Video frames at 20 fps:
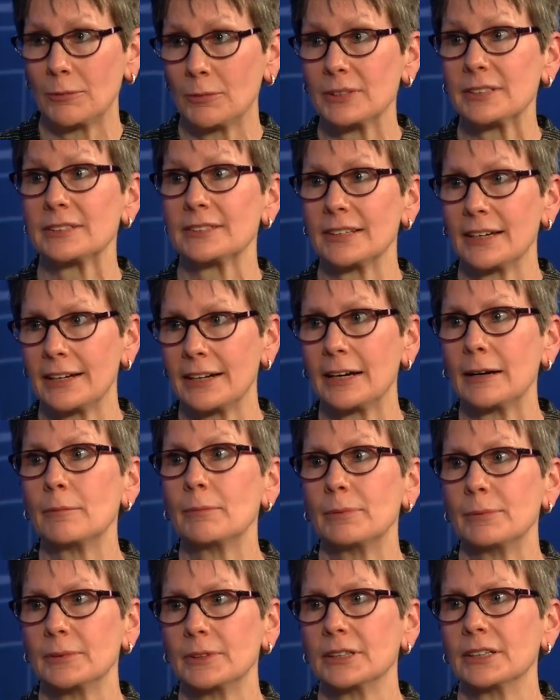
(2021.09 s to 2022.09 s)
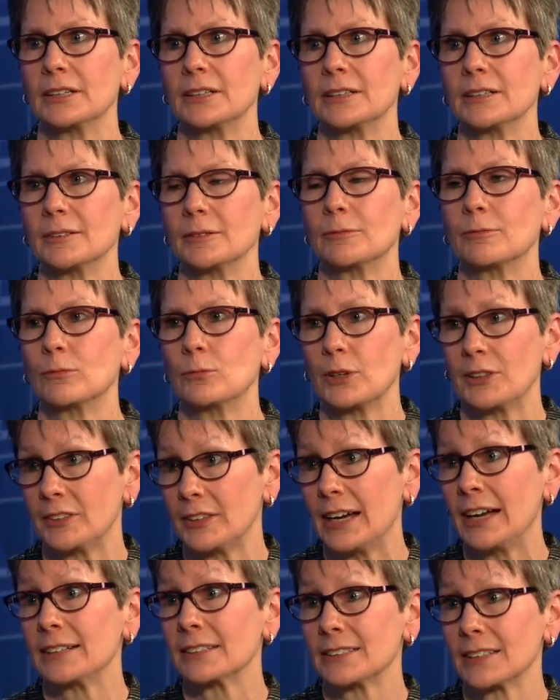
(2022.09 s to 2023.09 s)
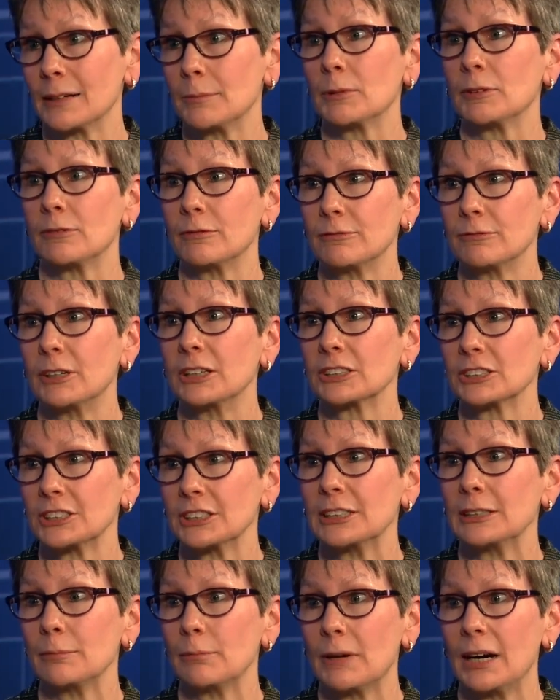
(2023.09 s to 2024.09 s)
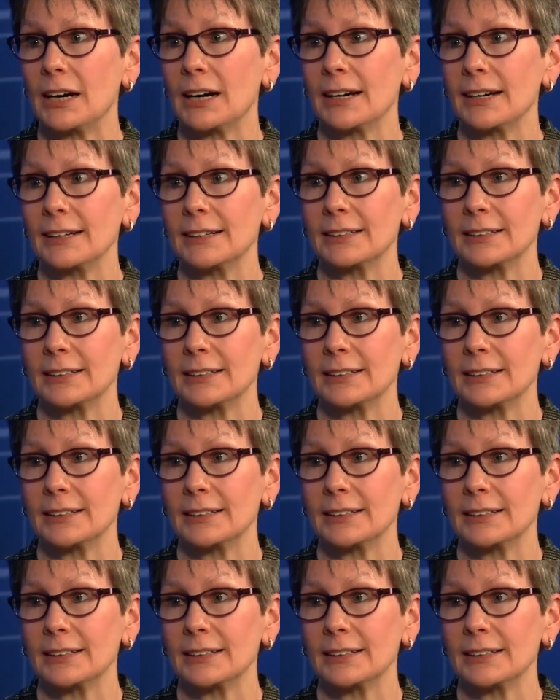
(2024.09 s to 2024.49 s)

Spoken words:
was set up with that type of function in mind,